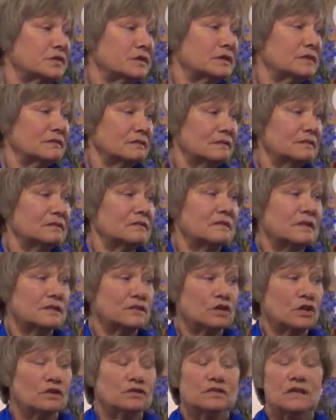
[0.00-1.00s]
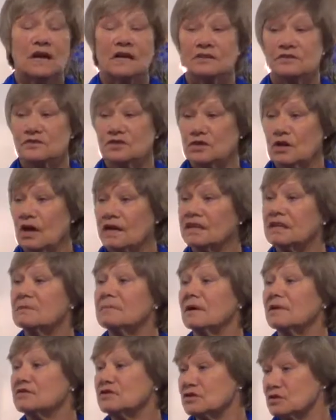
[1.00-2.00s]
and the doctors talking
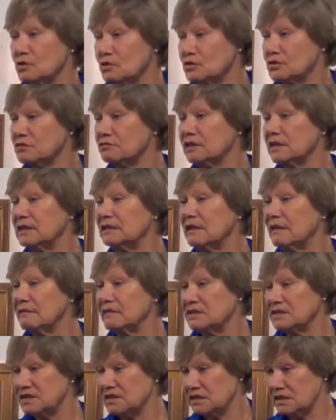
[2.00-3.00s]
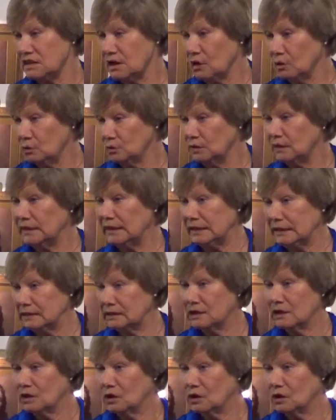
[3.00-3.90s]
about surgery, that this is the only